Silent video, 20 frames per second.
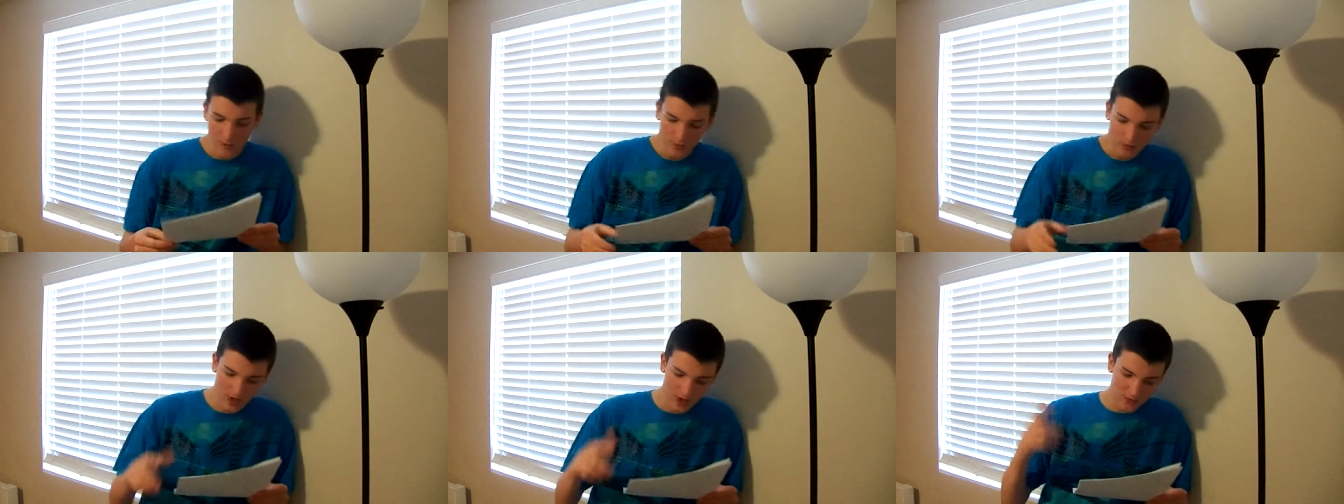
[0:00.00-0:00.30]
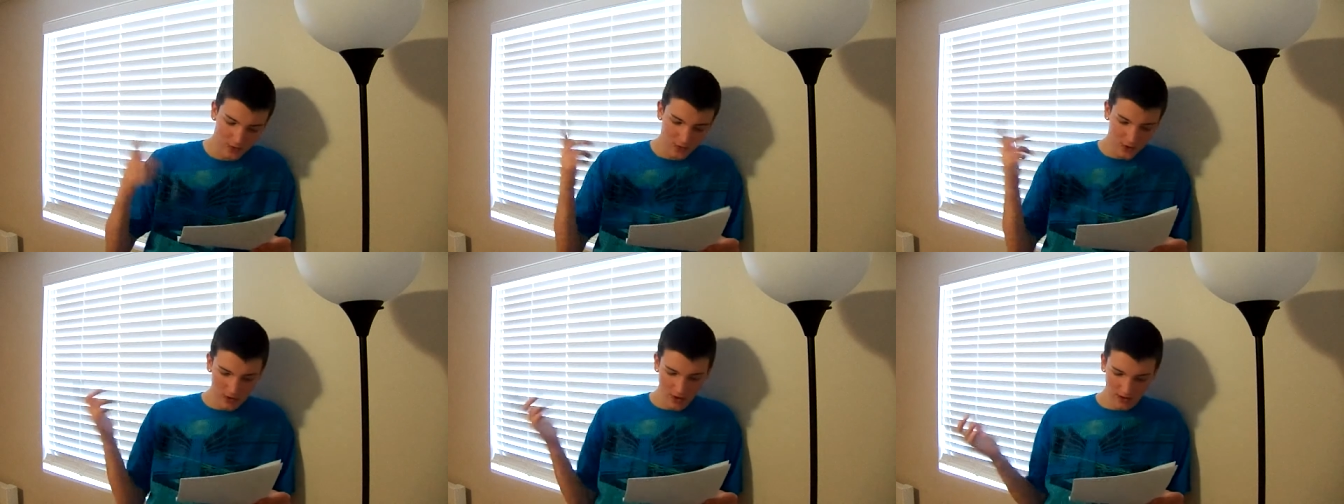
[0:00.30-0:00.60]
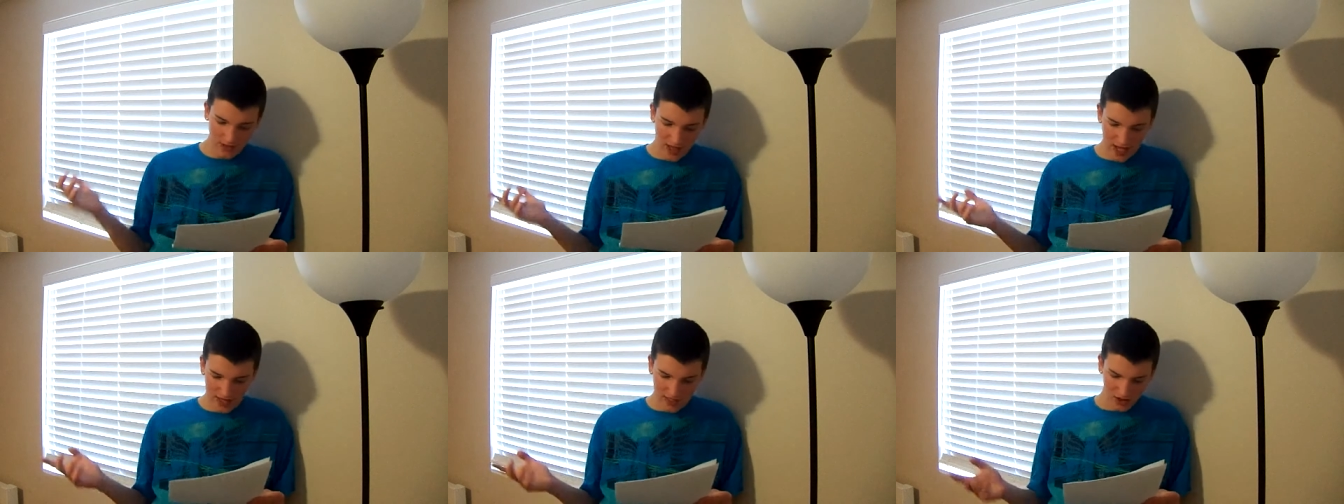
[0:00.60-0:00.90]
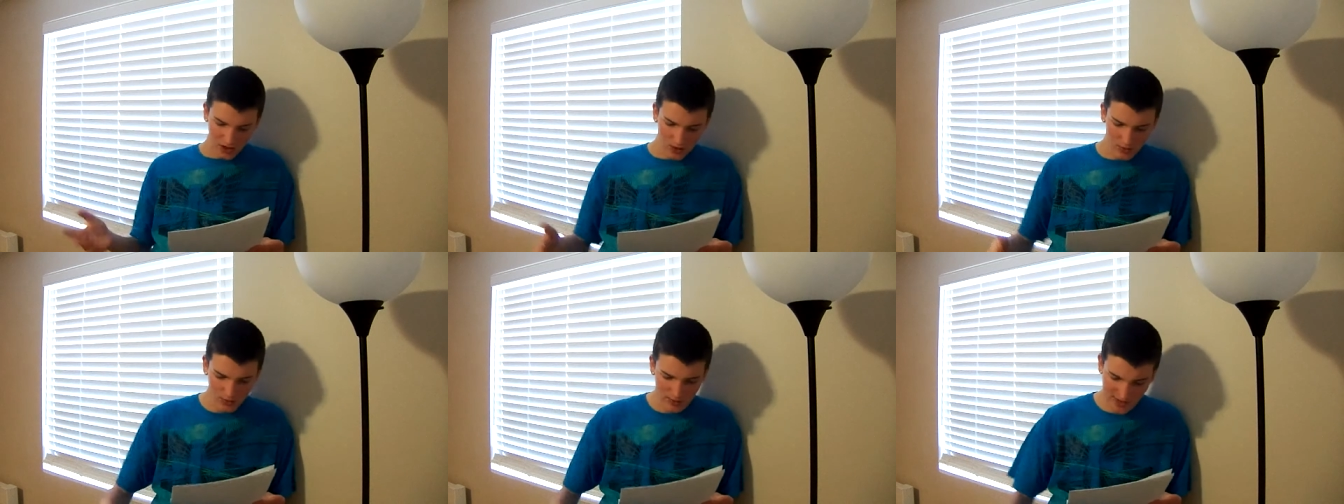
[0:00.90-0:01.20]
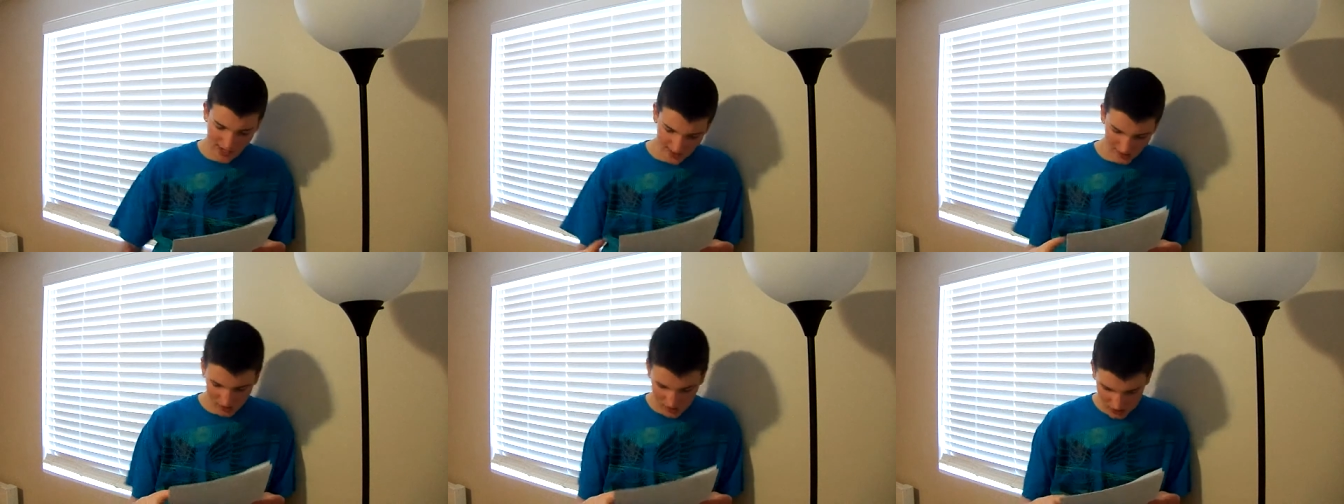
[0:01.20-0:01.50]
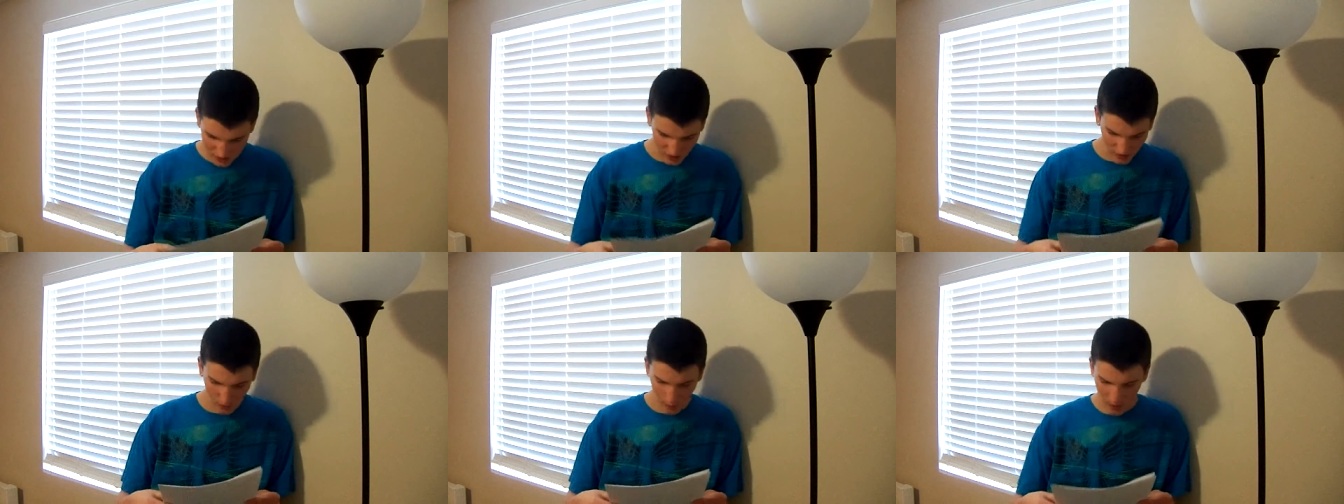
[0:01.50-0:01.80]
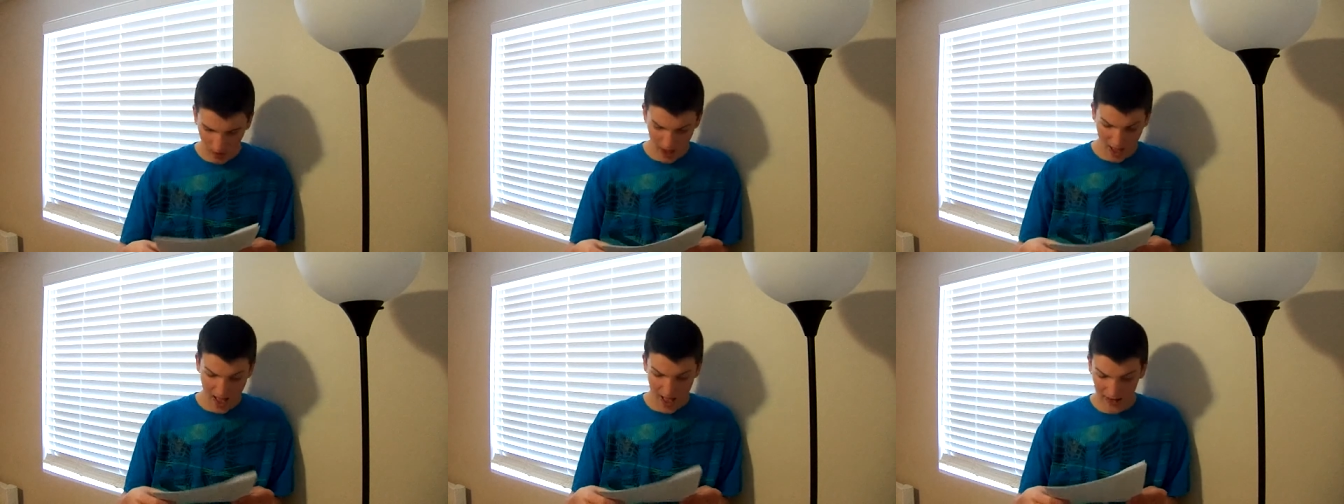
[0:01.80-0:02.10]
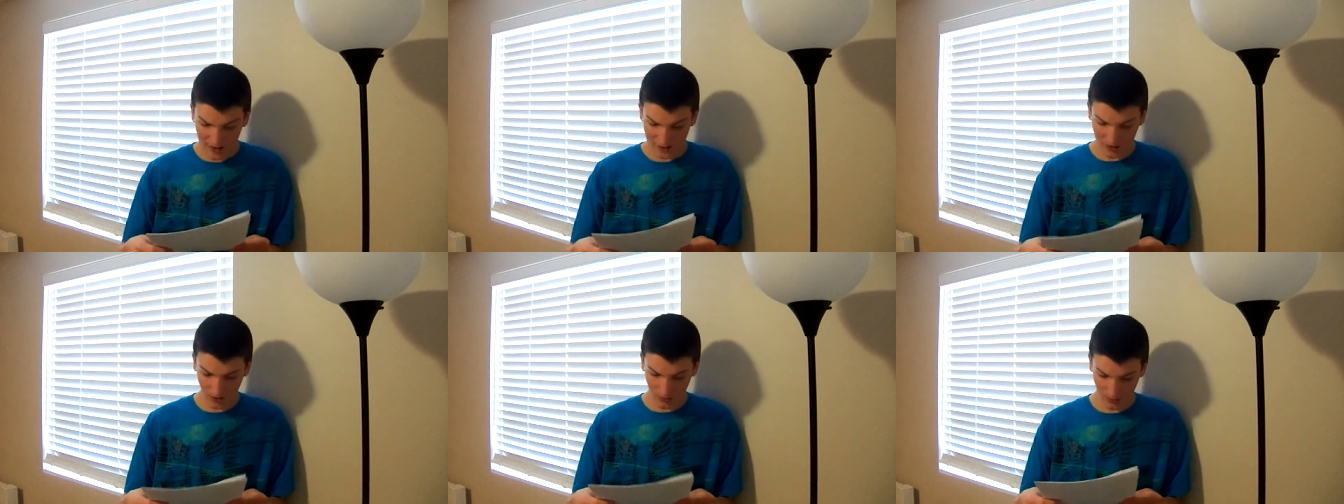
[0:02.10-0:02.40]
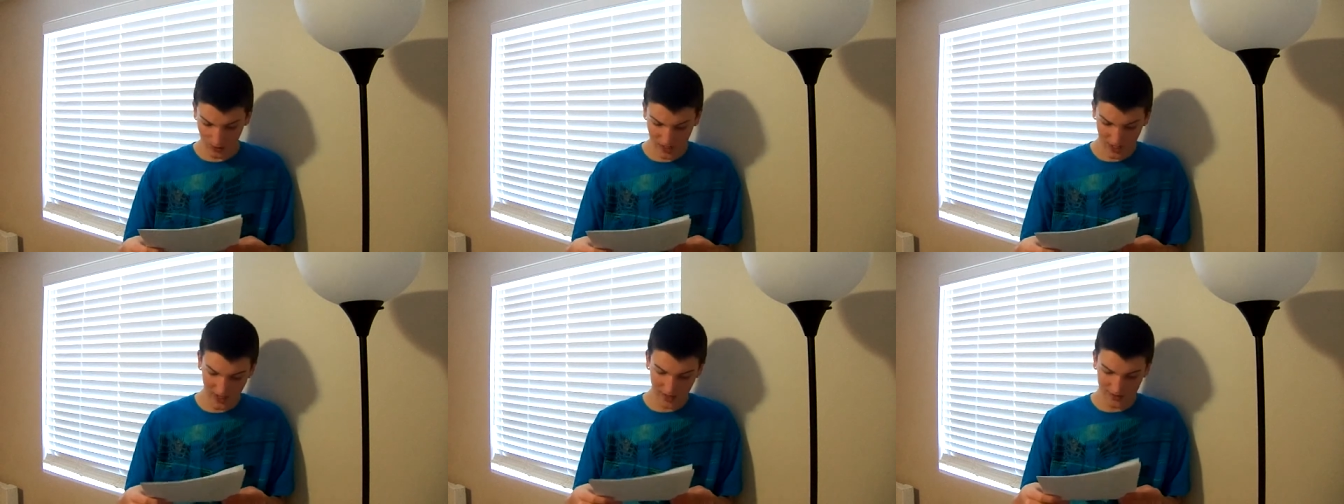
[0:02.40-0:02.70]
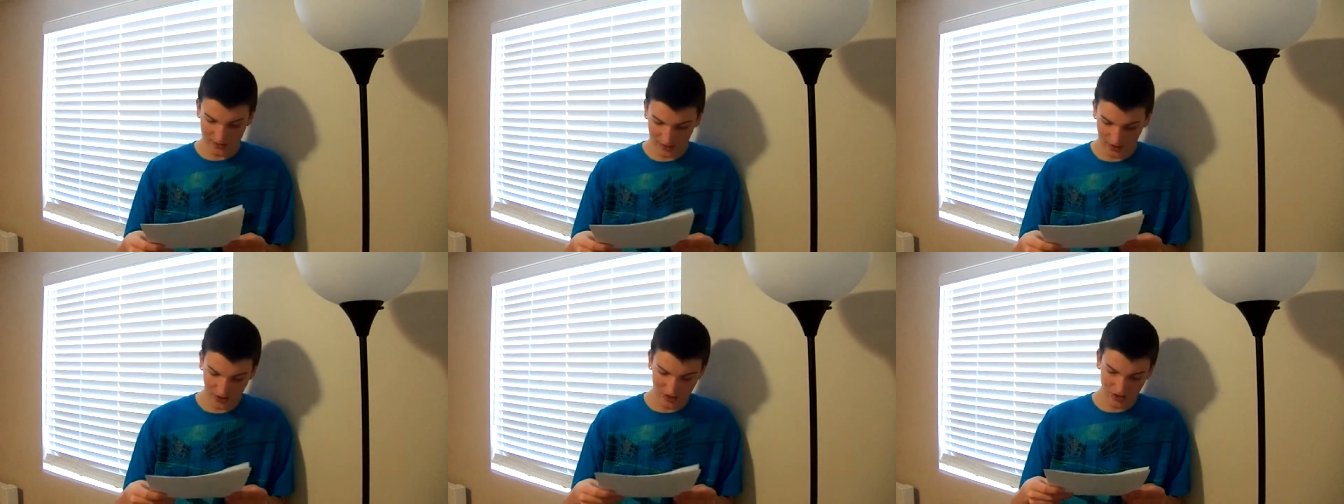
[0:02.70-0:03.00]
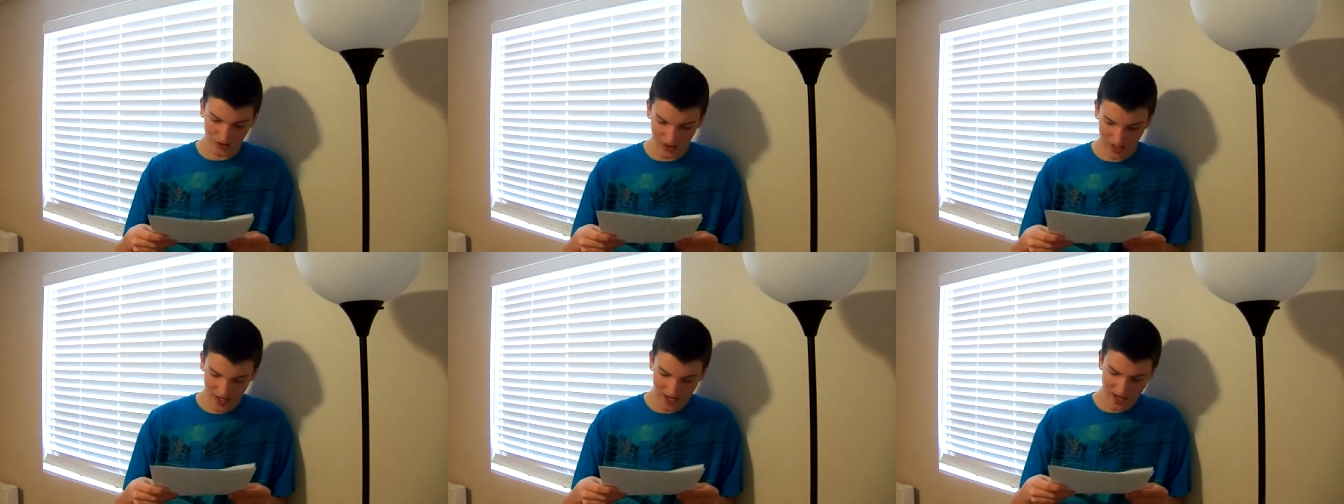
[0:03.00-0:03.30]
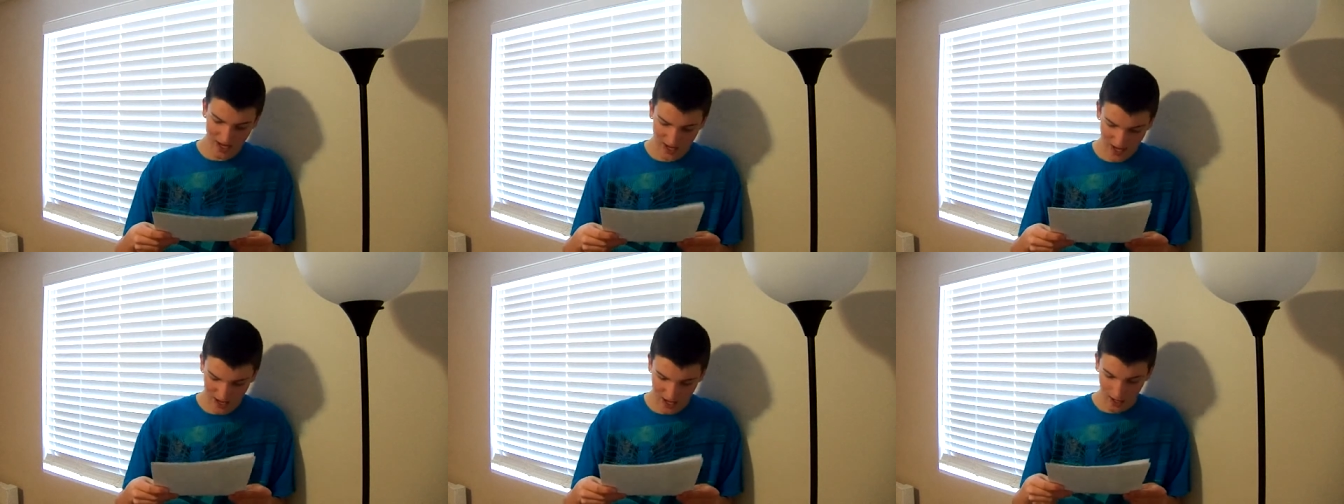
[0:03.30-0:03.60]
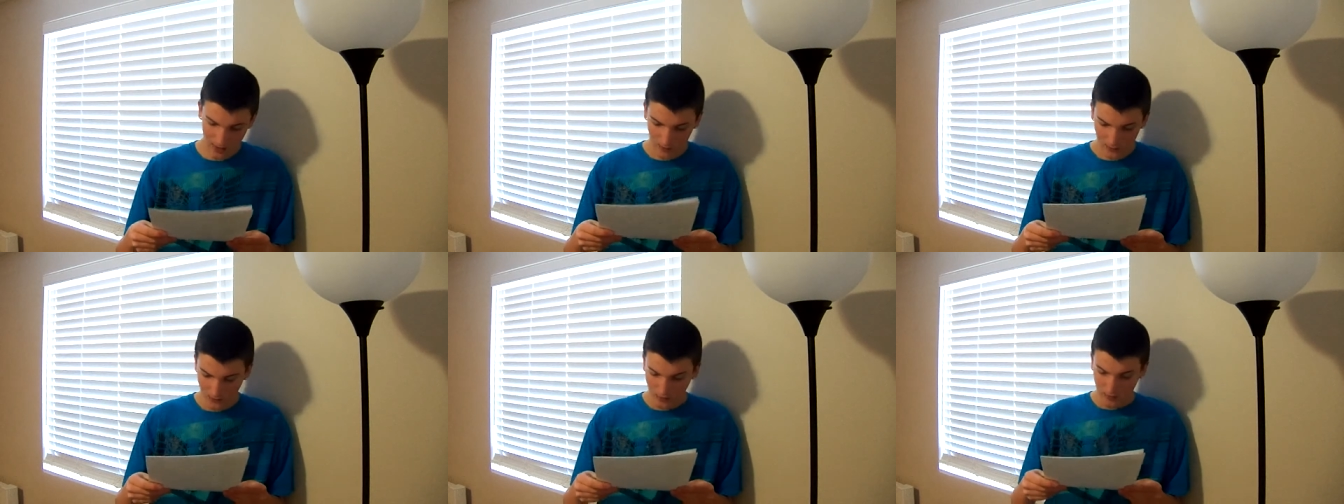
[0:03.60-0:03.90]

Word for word: If you don't like them disses, give my ass some kisses, yeah.